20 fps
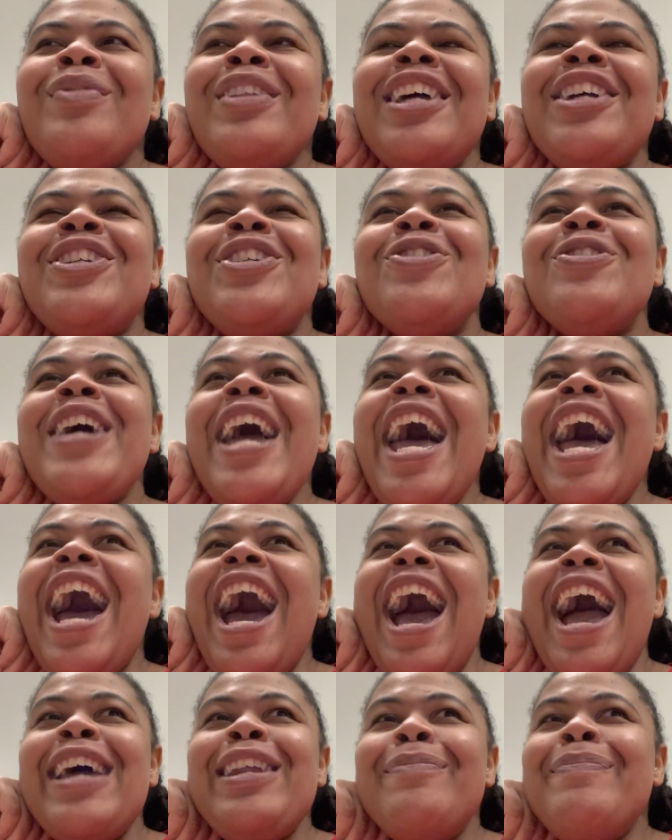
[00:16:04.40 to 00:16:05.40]
you got
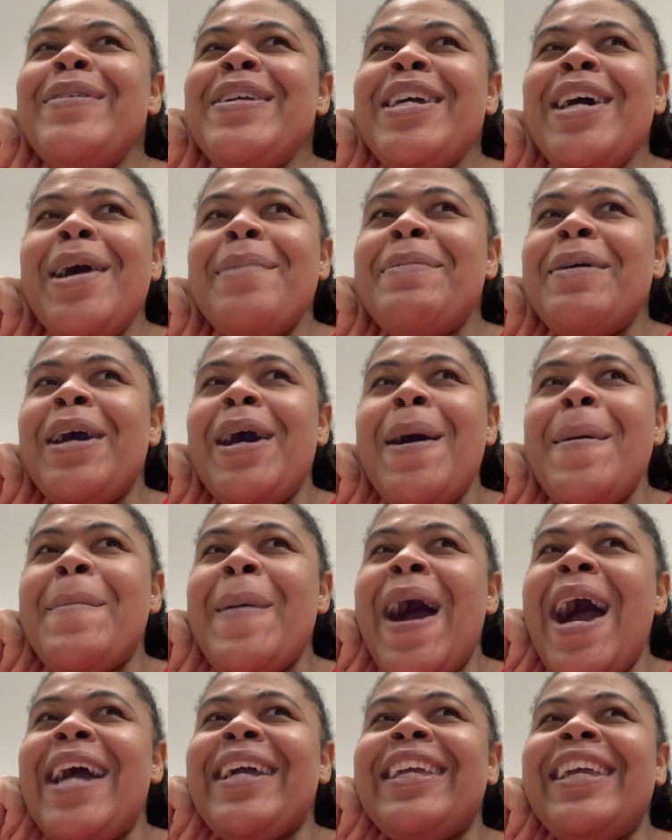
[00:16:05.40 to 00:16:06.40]
Ida B up in her
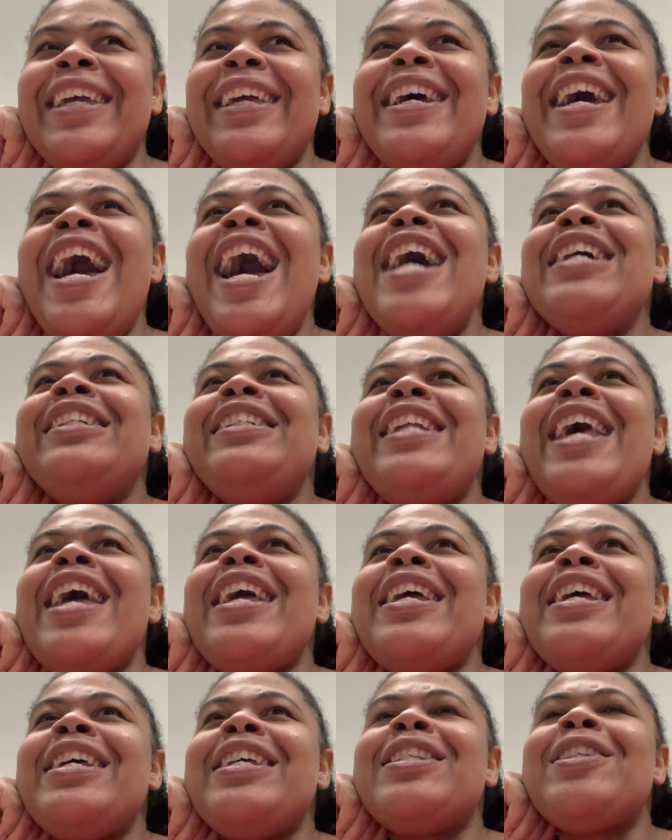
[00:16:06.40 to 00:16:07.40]
pocket that
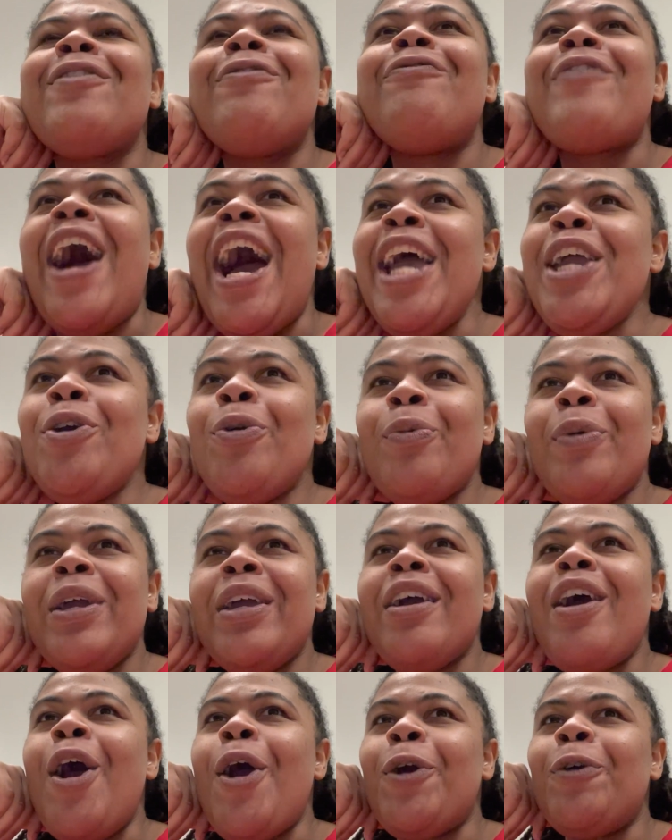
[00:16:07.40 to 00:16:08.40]
is
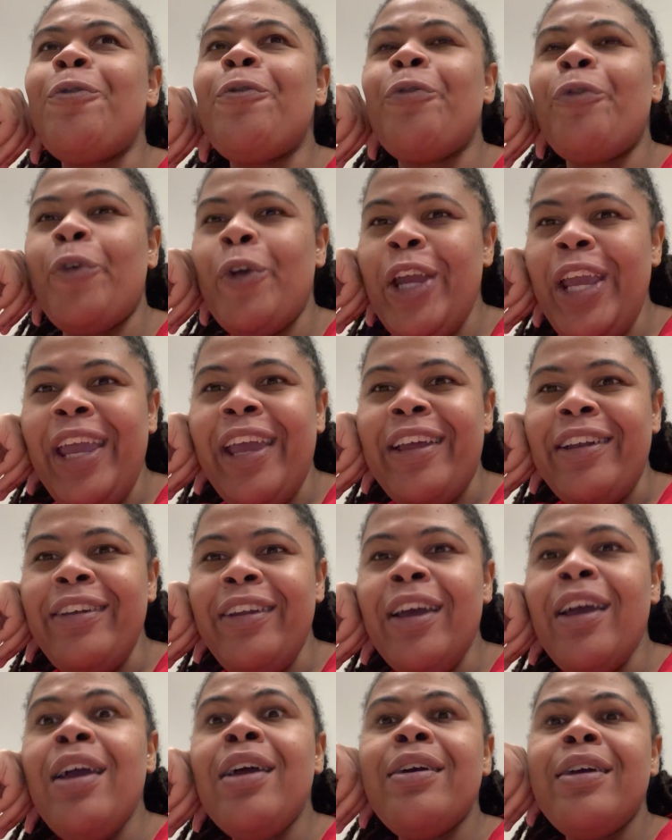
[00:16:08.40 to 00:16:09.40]
firing her
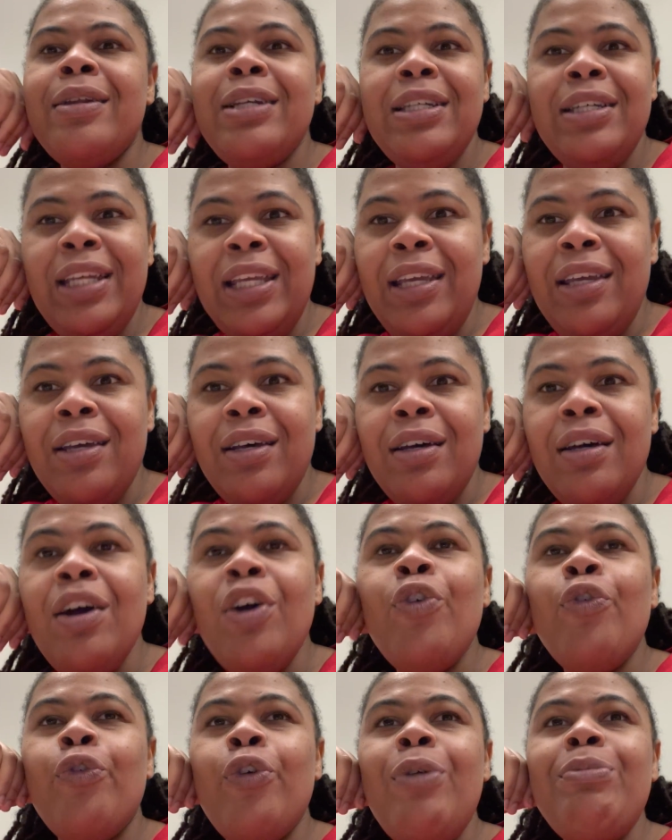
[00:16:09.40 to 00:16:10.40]
friend Nia
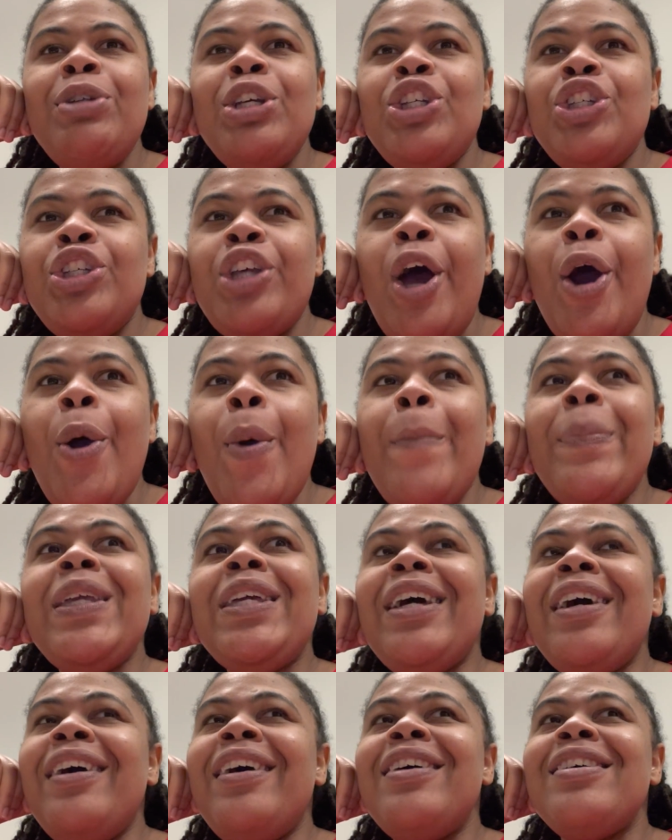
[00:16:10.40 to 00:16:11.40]
from the show
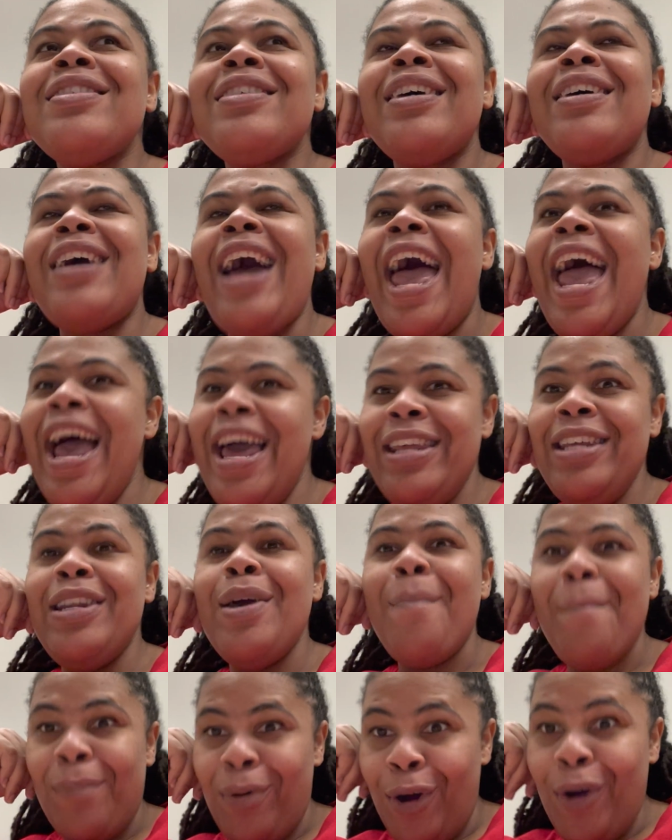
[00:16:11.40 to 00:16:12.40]
because Hattie
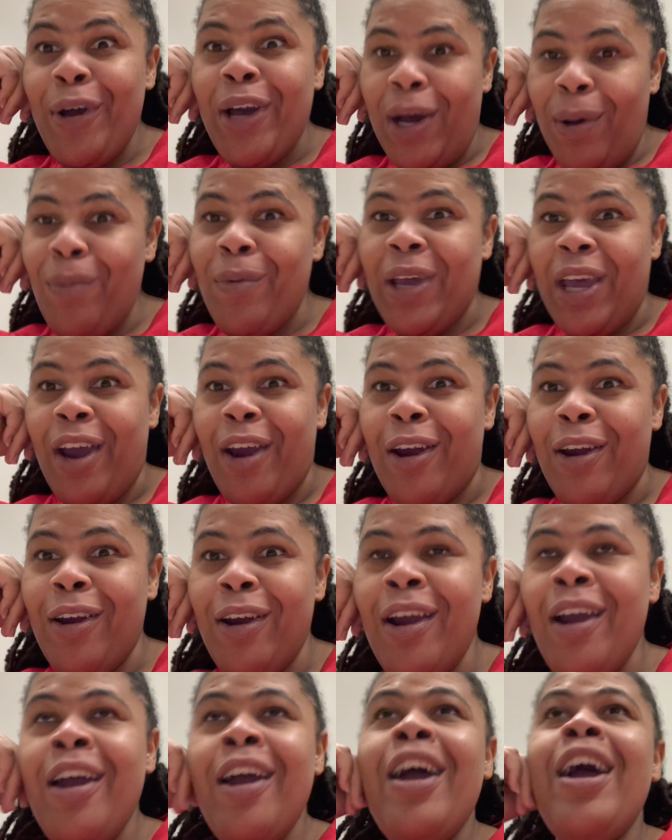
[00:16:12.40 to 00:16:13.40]
done broke up with her,
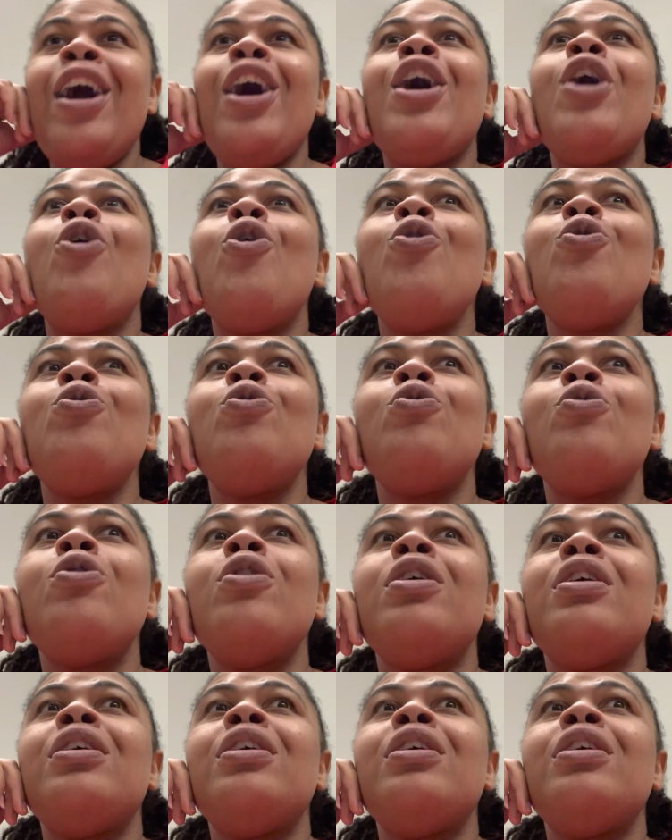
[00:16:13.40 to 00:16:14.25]
who